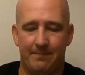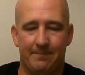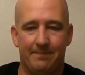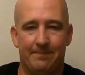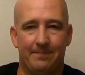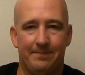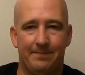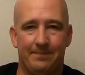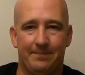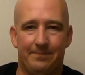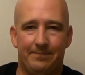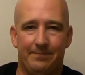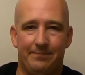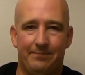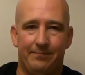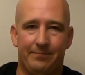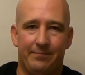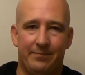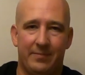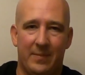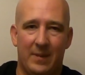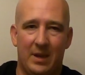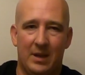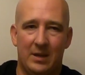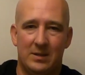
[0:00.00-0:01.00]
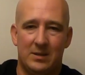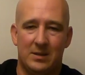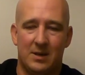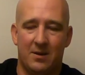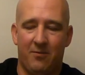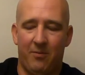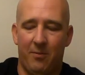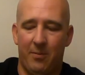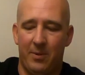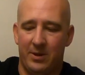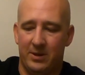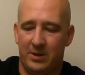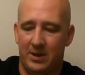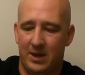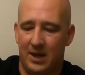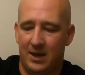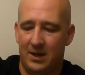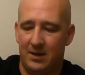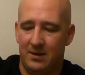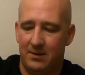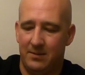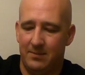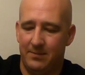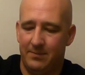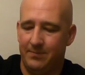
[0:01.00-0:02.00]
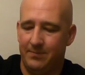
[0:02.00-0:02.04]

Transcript: It's enough about that.